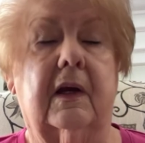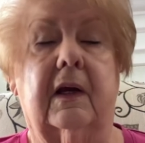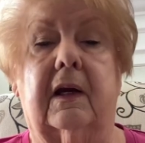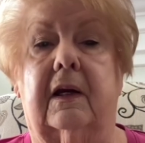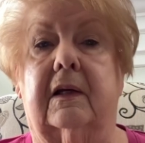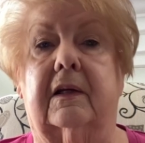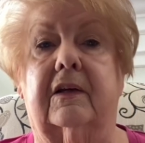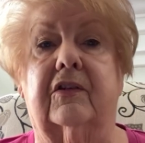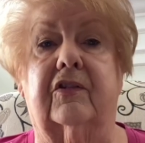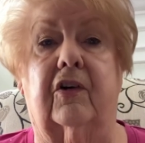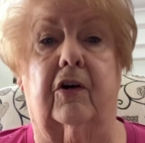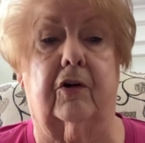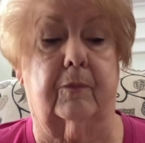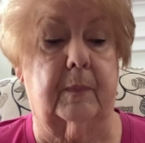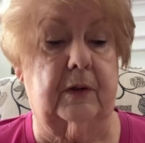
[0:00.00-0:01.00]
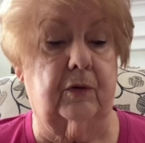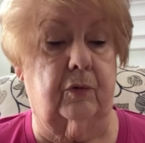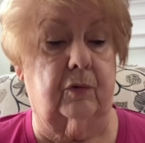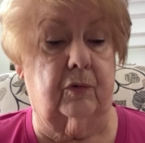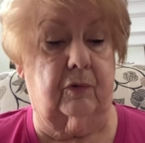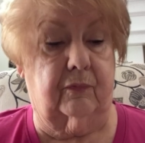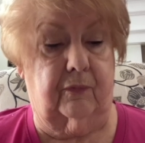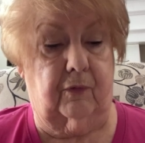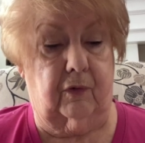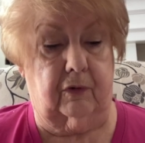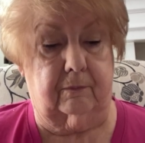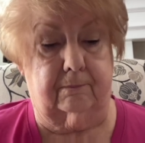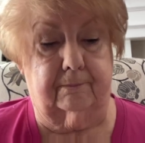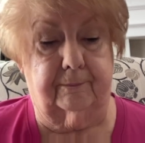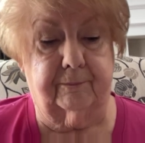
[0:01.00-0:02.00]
in his Army uniform.